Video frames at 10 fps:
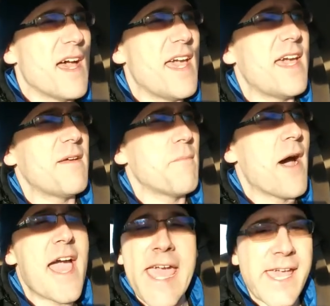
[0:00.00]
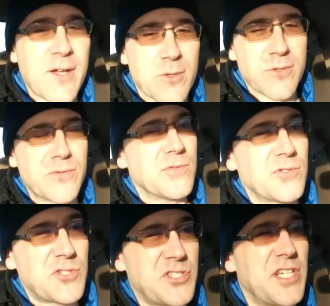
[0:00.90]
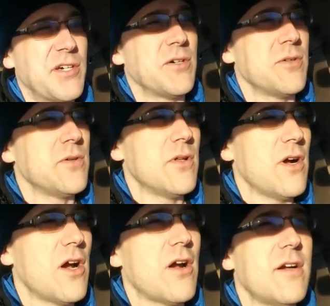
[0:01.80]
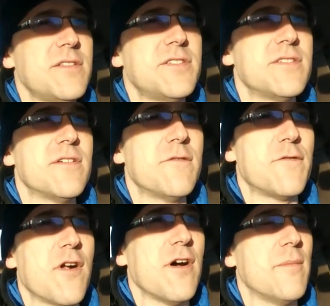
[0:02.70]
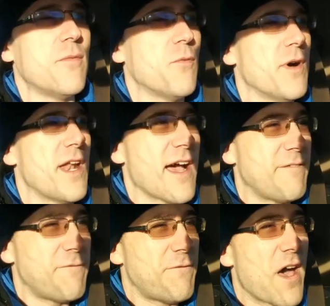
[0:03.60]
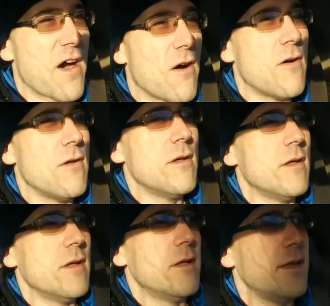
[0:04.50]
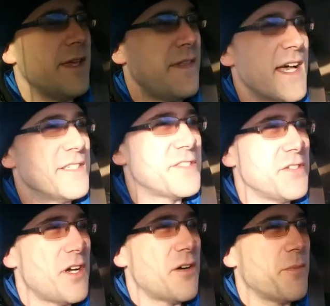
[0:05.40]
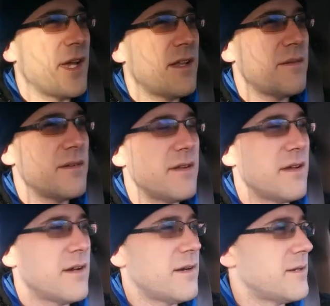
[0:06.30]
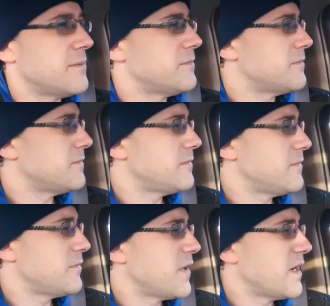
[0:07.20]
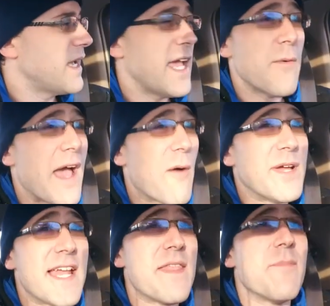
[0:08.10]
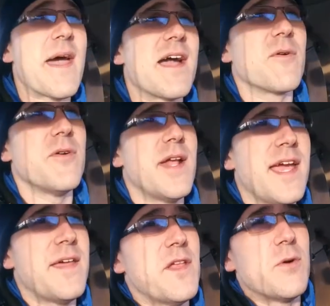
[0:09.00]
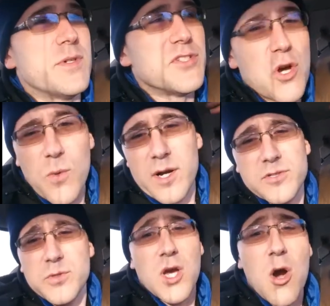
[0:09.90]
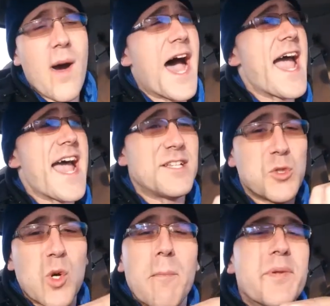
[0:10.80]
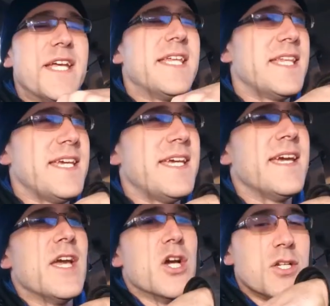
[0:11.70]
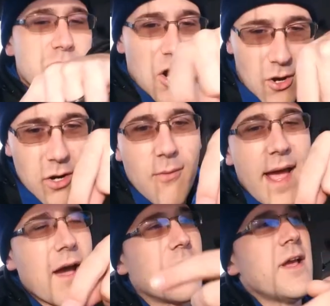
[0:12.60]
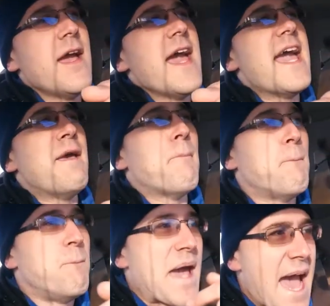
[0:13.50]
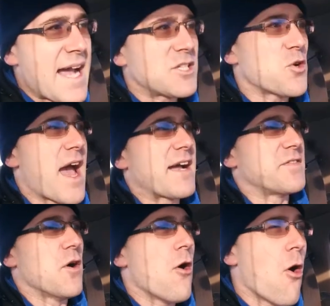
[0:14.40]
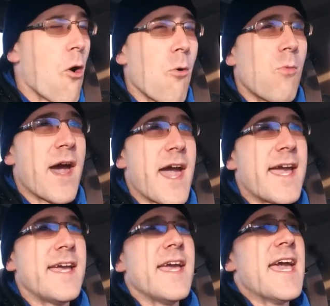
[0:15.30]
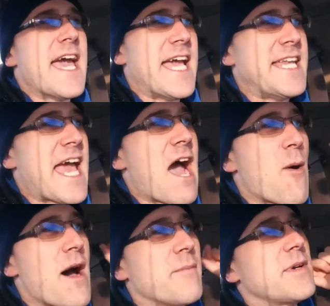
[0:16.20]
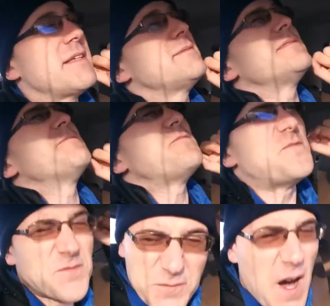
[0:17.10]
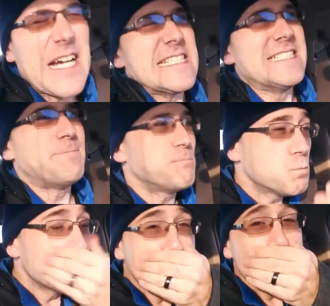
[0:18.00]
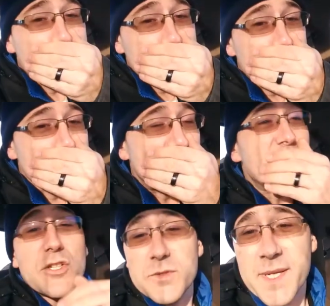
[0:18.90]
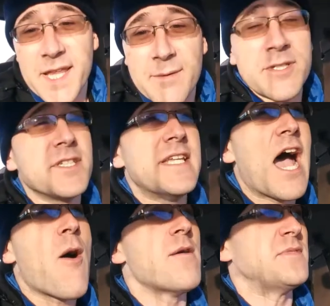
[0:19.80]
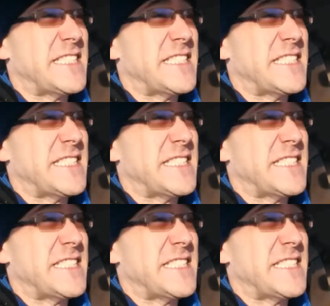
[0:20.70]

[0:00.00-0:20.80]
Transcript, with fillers: and my ankle still hurts from when I fell in that snow, man. Um, but anyway, I went down the back road and there was nowhere to go. I had to completely turn around and backtrack the whole way. And now I'm fucking, excuse my language, now I'm